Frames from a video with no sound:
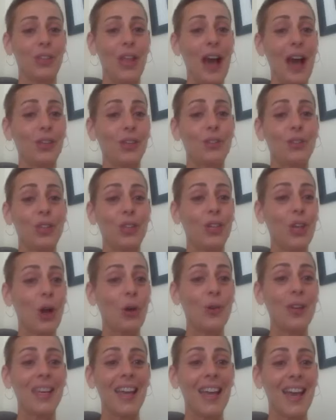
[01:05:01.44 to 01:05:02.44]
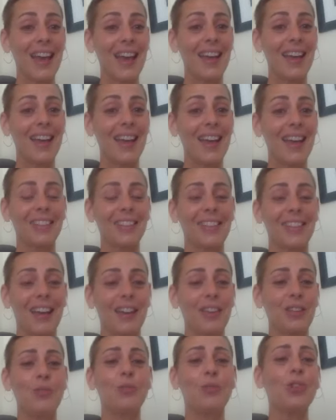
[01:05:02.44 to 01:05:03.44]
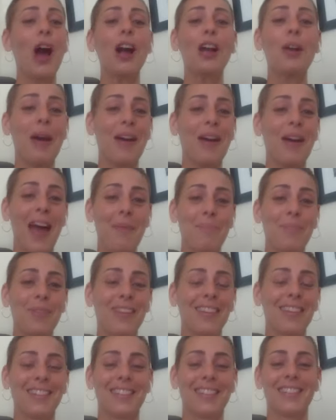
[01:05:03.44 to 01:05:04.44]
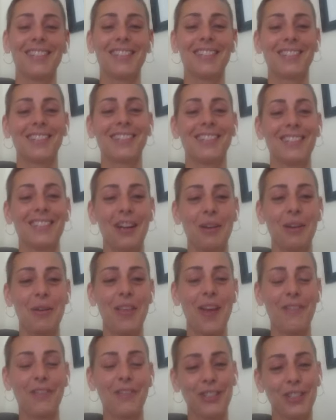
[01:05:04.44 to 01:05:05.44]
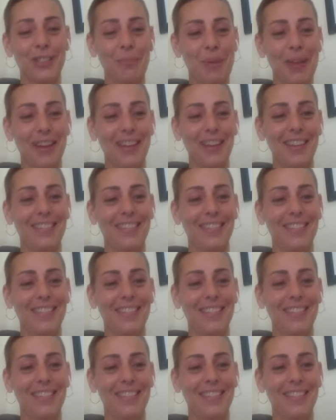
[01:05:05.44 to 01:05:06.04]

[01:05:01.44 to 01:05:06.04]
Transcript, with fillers: how to use a yoni egg. Uh, you talk about that because talk about that for just a minute.